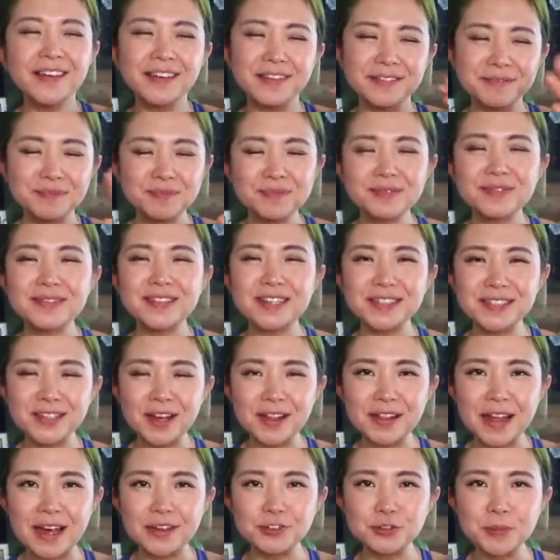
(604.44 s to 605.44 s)
okay, it's
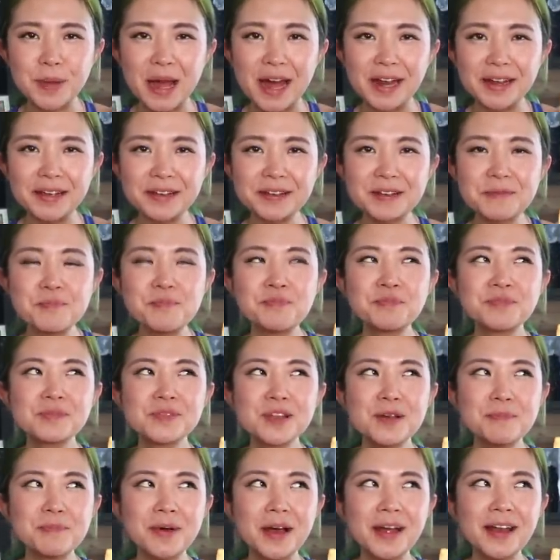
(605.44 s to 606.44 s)
not that dramatic,
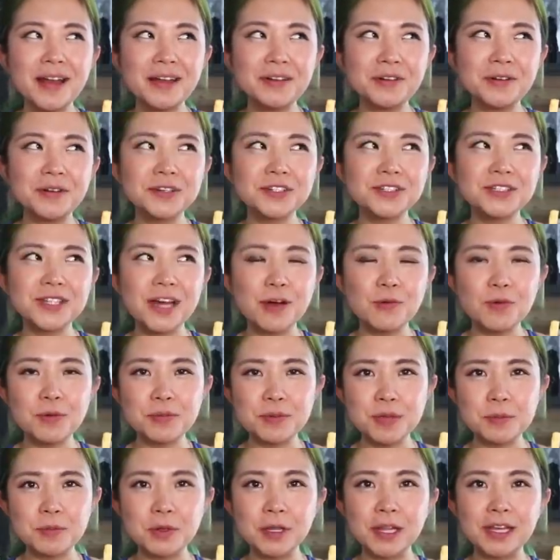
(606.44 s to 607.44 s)
but I don't understand when
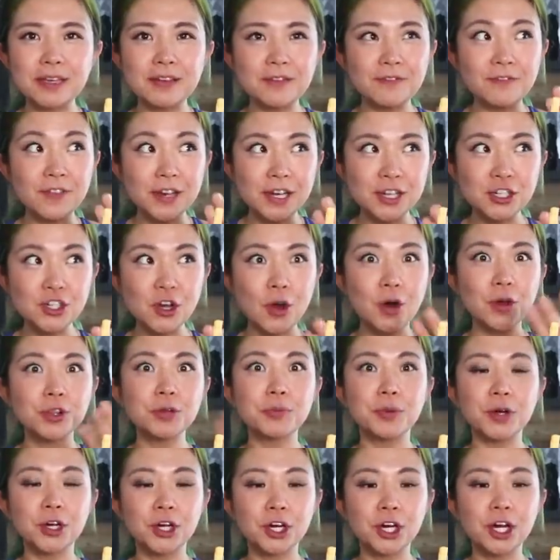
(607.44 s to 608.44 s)
people like finish all
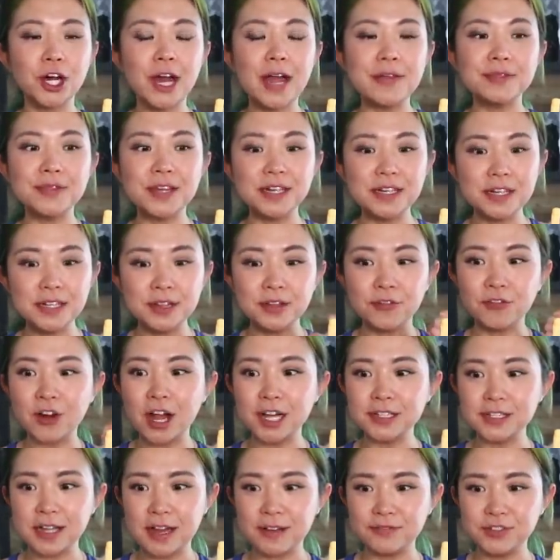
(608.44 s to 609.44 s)
the burger and then eat the
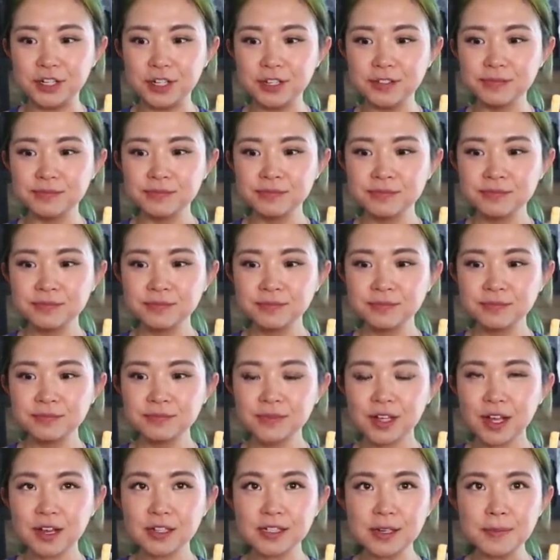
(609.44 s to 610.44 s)
fries after.
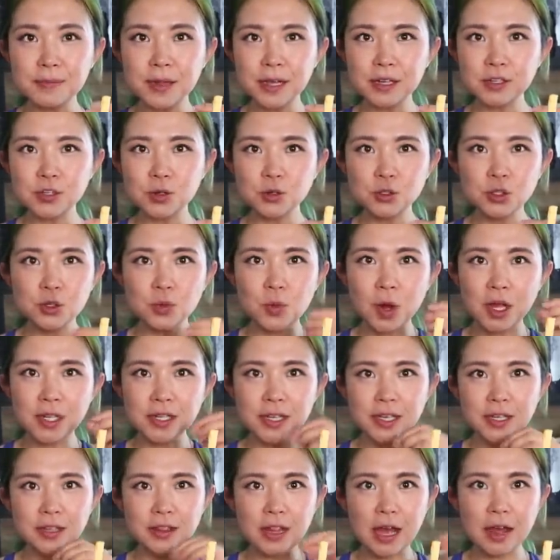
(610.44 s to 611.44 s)
Cause I'm like, don't you want
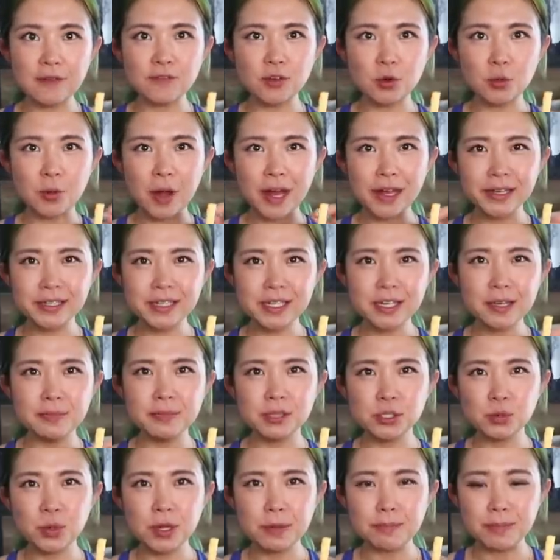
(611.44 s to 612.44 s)
like that variety in
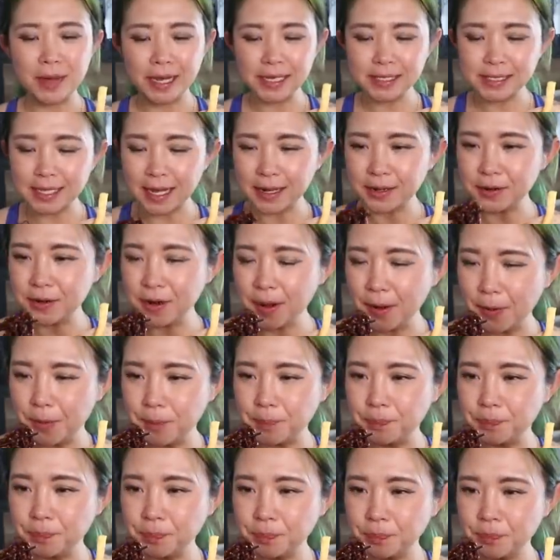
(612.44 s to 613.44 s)
between bites? I don't
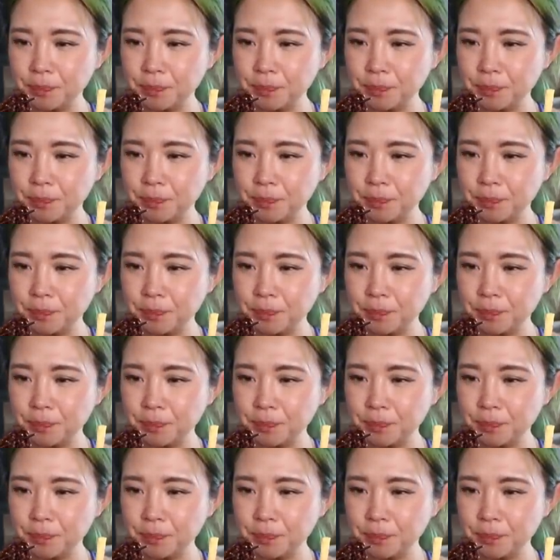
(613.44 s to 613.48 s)
know.